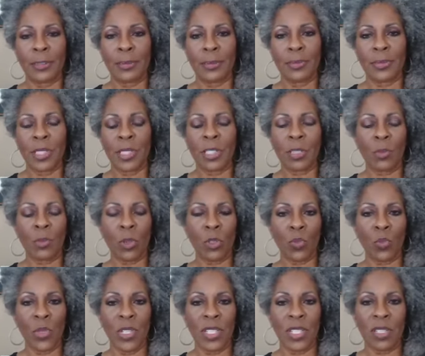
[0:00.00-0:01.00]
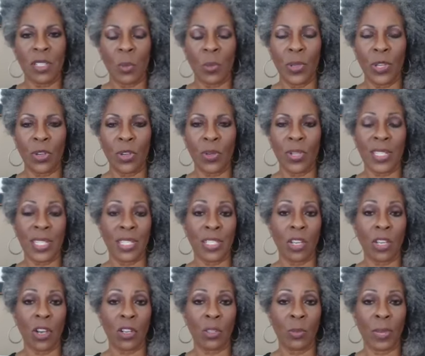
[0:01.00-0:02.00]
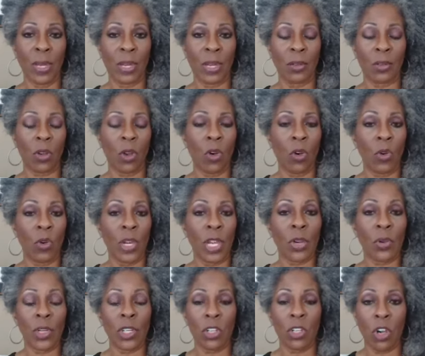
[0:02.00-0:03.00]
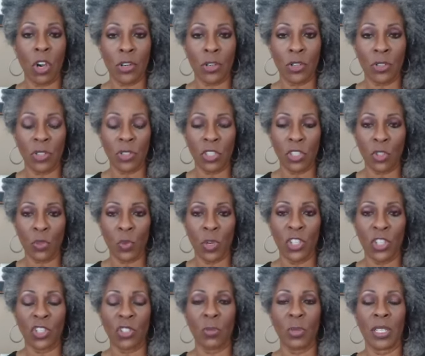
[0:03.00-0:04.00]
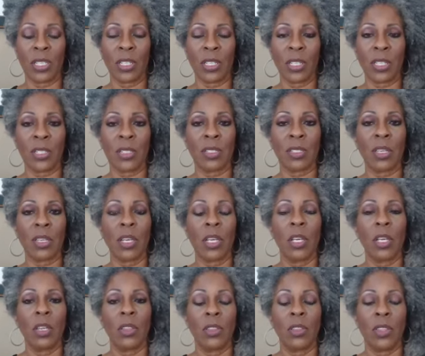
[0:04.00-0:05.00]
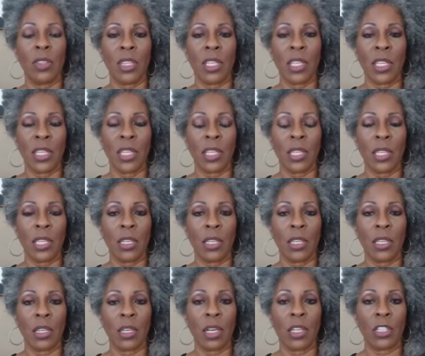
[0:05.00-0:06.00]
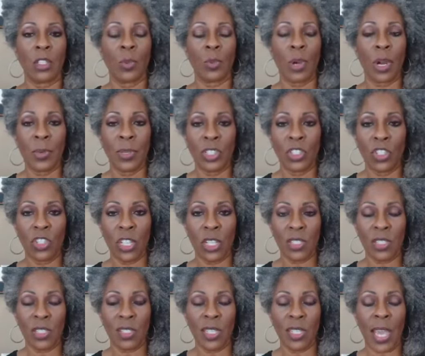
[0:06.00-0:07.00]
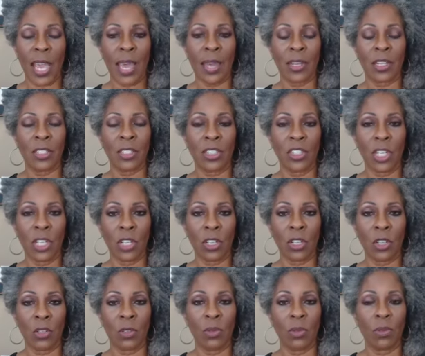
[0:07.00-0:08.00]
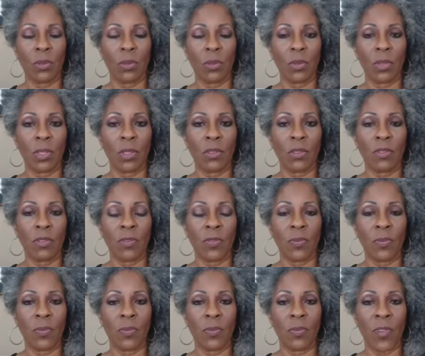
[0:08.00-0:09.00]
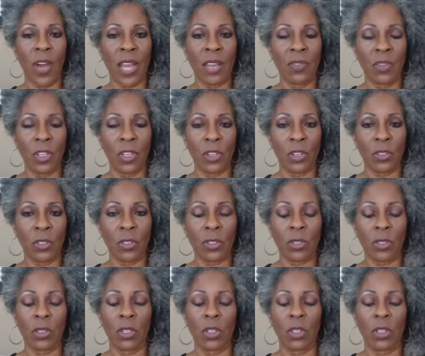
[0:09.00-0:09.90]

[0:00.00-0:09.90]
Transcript: this most recent appearance, I talked about the whole Eric Garner situation because the Department of Justice had until 5 years